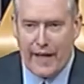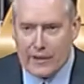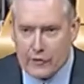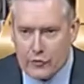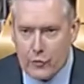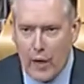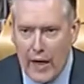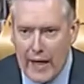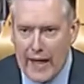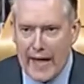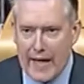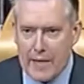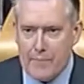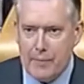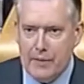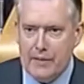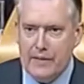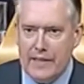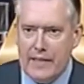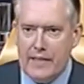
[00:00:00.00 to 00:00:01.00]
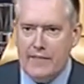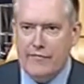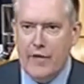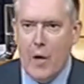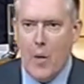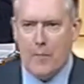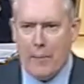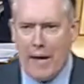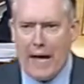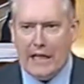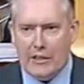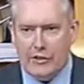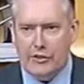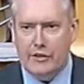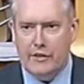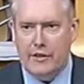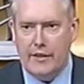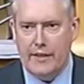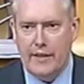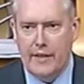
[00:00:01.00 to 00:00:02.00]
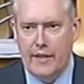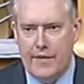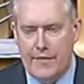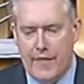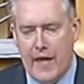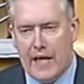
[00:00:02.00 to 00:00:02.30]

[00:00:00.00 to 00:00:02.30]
That's why I believe passionately